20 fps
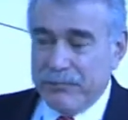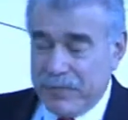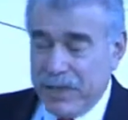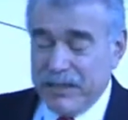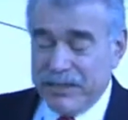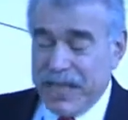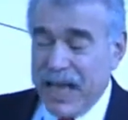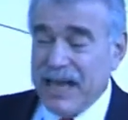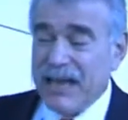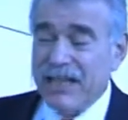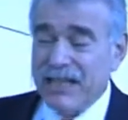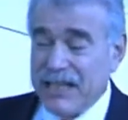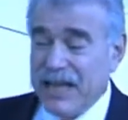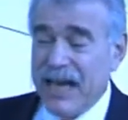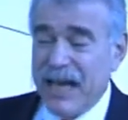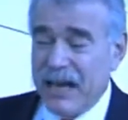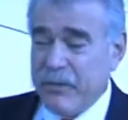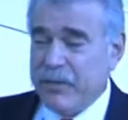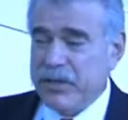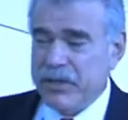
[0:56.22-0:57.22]
not
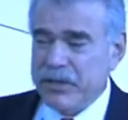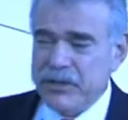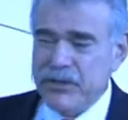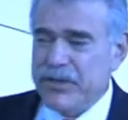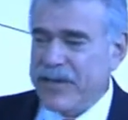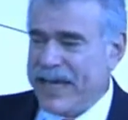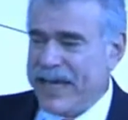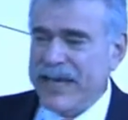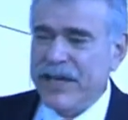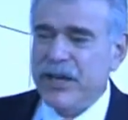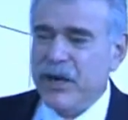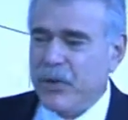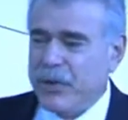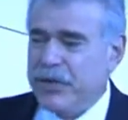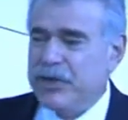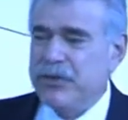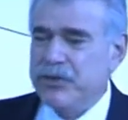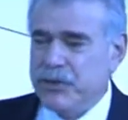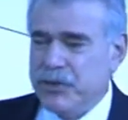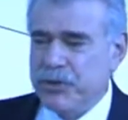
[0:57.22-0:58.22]
uncommonly, you can't go
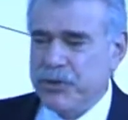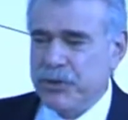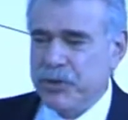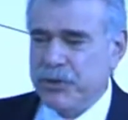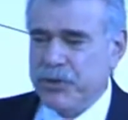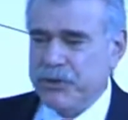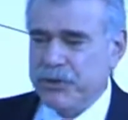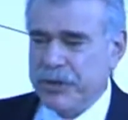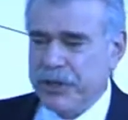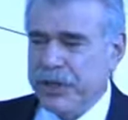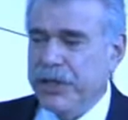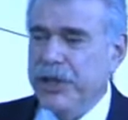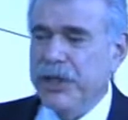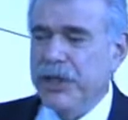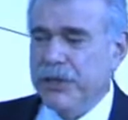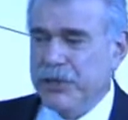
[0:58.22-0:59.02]
in and do surgery.